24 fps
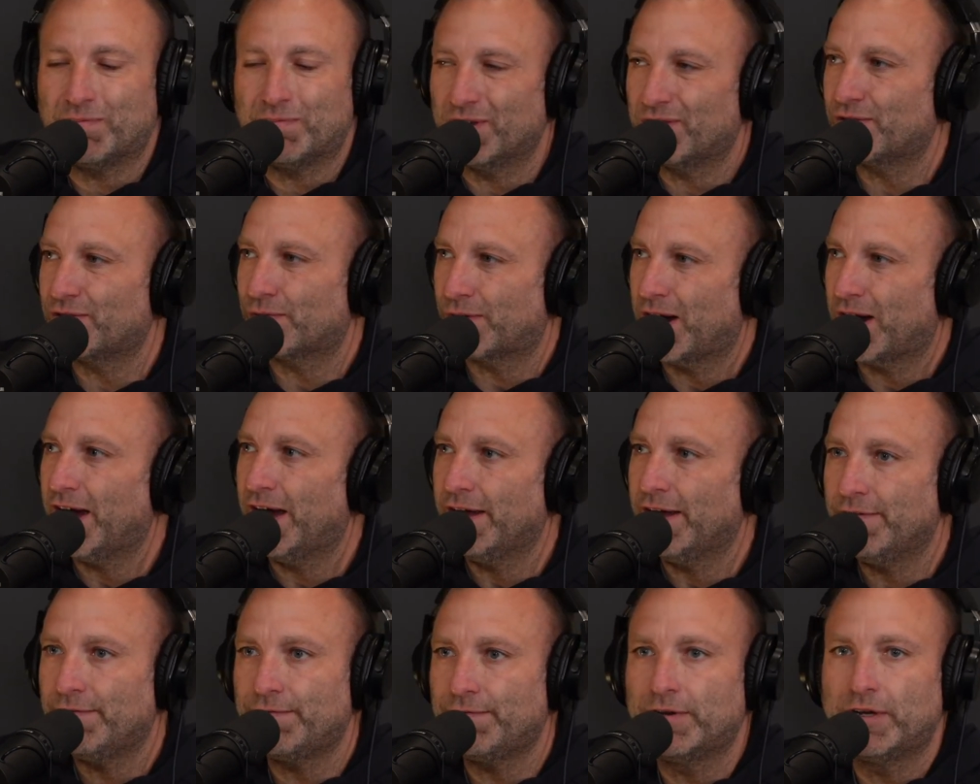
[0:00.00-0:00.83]
but
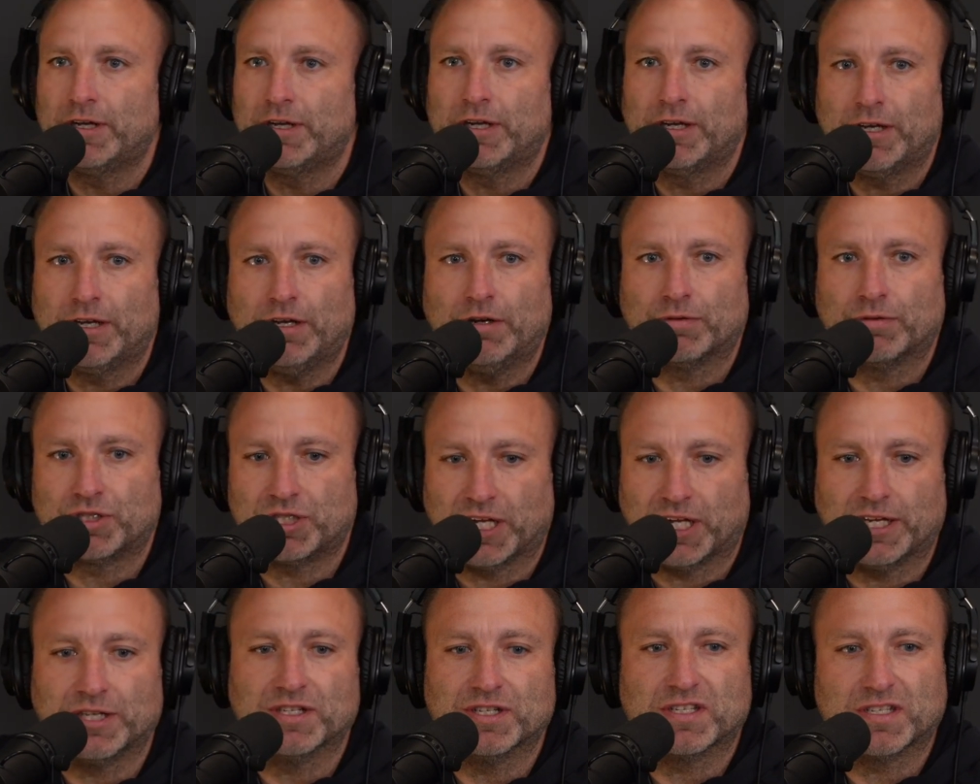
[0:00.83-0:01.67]
thrive,
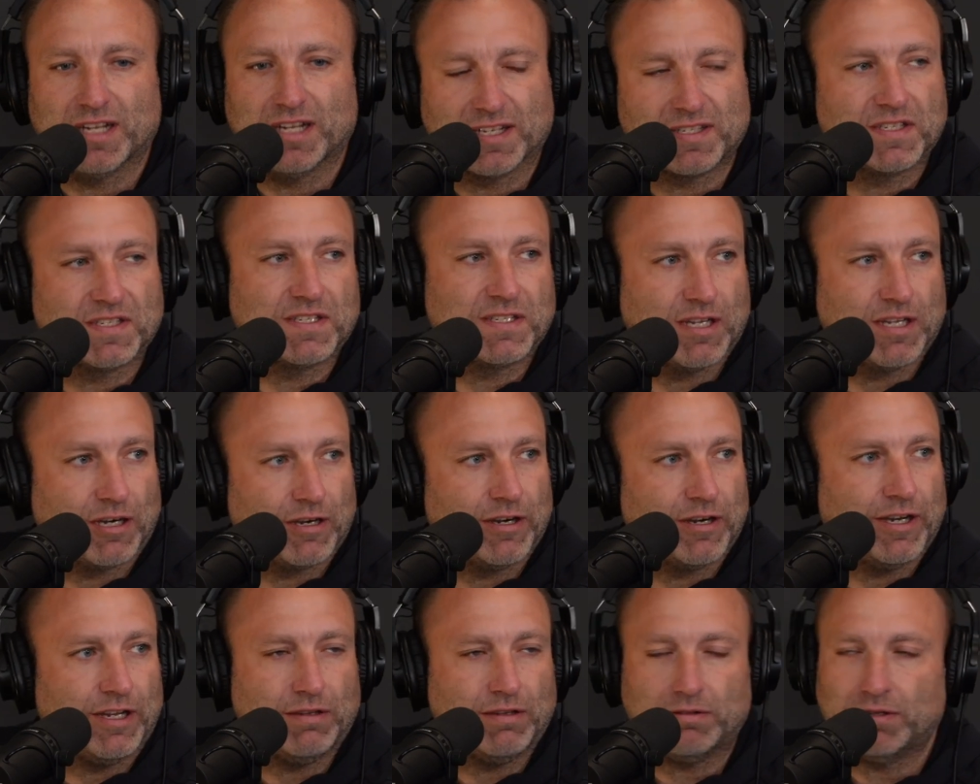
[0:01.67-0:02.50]
change is
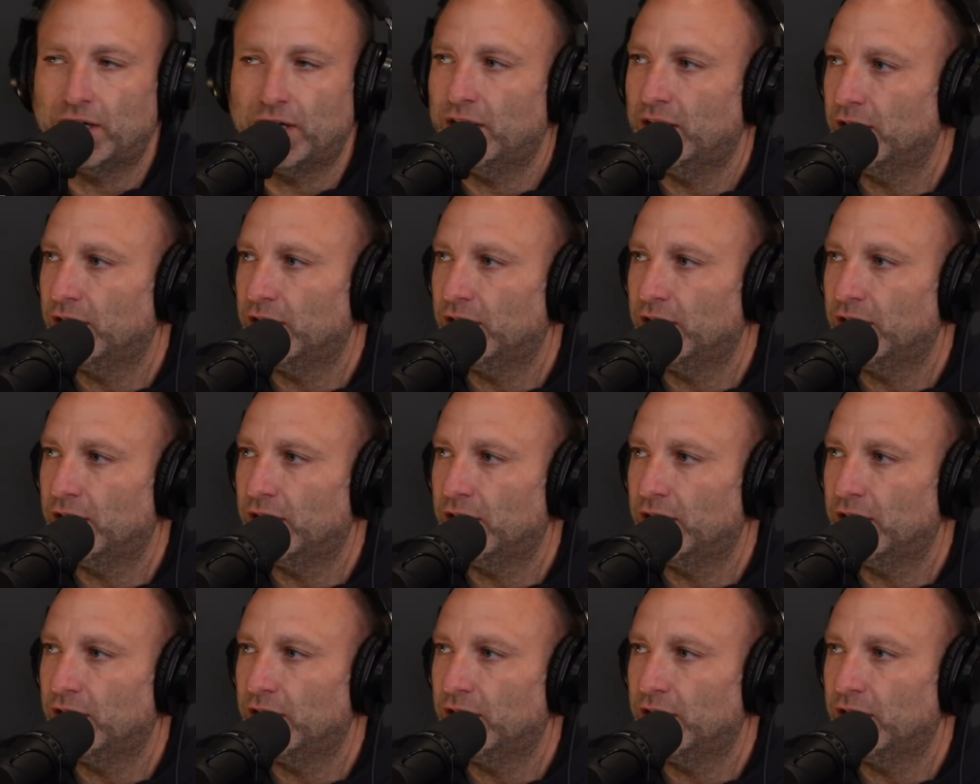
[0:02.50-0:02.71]
necessary.